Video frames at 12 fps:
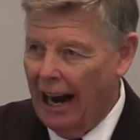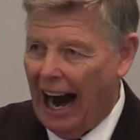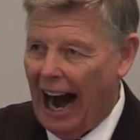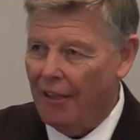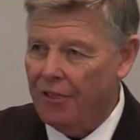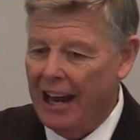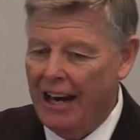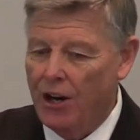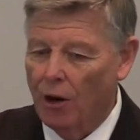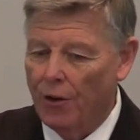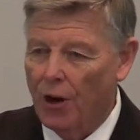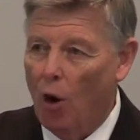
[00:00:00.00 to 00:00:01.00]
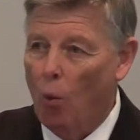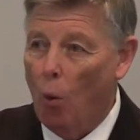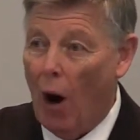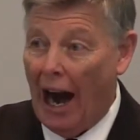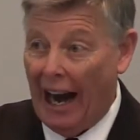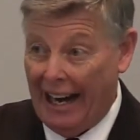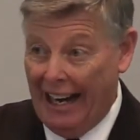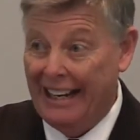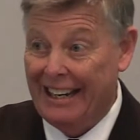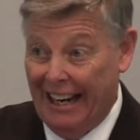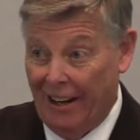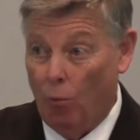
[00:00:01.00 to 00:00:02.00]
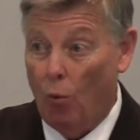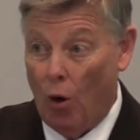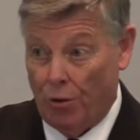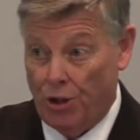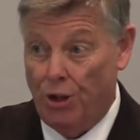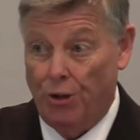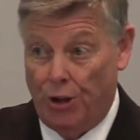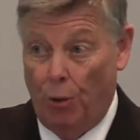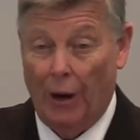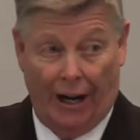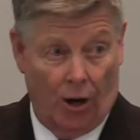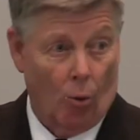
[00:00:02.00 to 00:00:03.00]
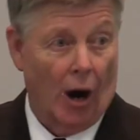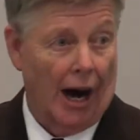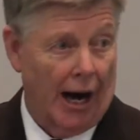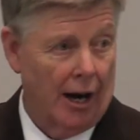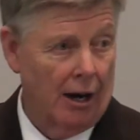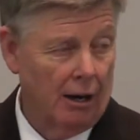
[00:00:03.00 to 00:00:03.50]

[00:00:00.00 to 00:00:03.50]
I think you'll know why he didn't want you to inquire.